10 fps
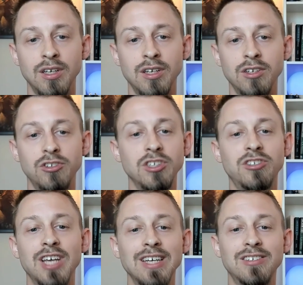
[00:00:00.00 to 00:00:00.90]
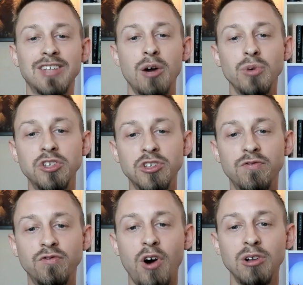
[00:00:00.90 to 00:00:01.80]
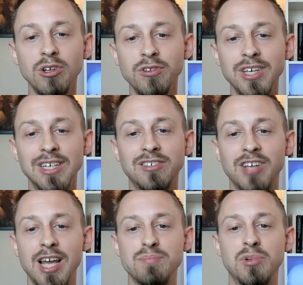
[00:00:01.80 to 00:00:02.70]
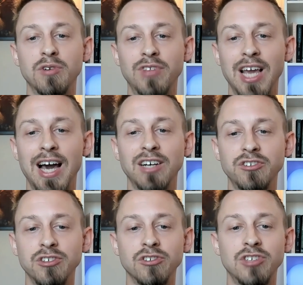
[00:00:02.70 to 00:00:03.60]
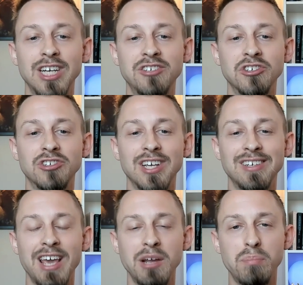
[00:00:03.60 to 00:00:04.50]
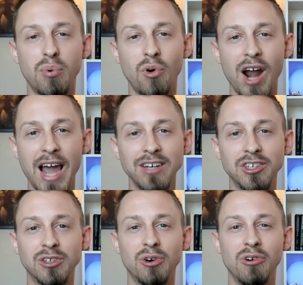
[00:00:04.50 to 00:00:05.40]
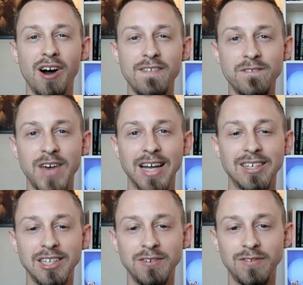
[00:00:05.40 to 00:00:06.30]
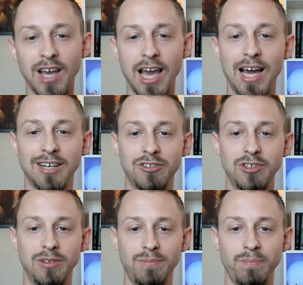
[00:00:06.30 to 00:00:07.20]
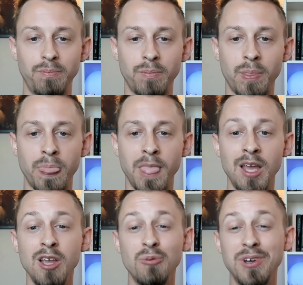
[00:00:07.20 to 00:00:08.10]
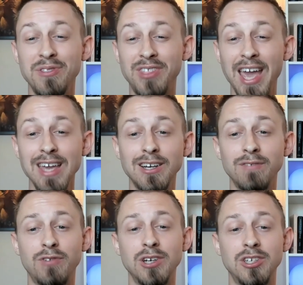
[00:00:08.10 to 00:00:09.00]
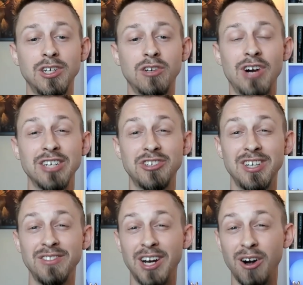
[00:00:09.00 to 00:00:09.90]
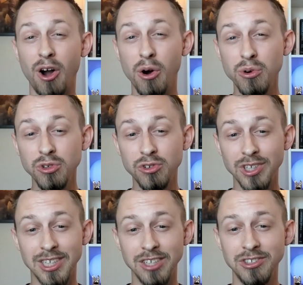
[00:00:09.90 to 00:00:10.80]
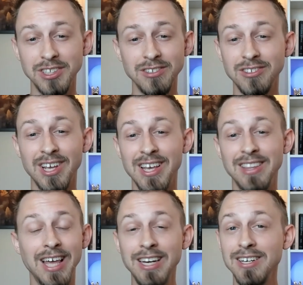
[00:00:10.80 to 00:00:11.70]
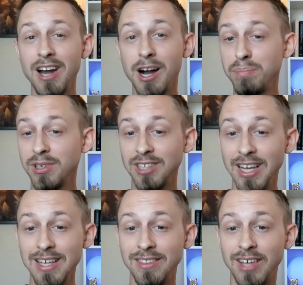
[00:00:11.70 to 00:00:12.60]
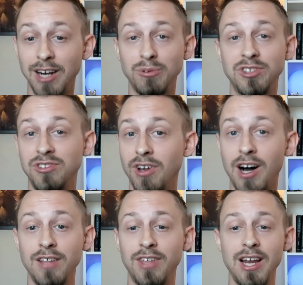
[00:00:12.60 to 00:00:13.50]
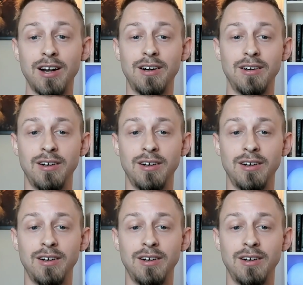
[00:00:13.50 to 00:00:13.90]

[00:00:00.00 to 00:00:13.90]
She states that we should follow the example of the Axial Sages and take practical, effective action. When they confronted aggression in their own traditions, they did not pretend that it was not there,